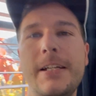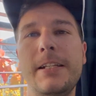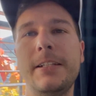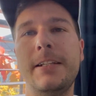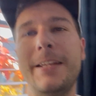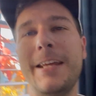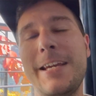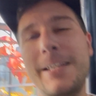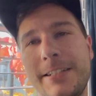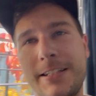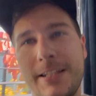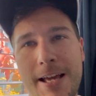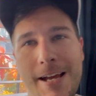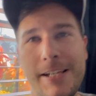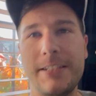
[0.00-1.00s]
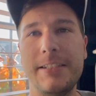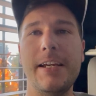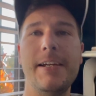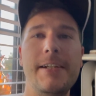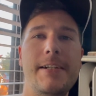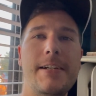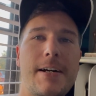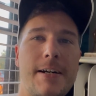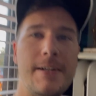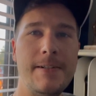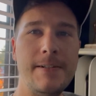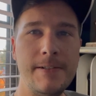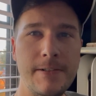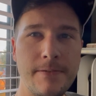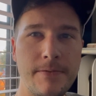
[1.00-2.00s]
today is the last day
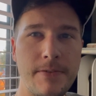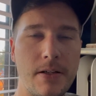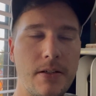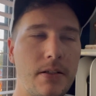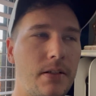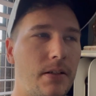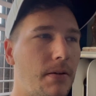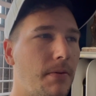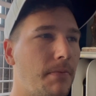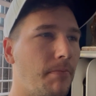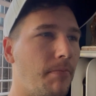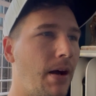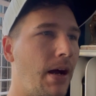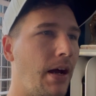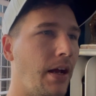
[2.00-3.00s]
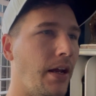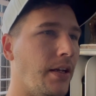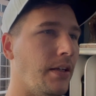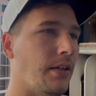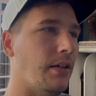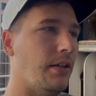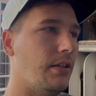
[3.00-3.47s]
of my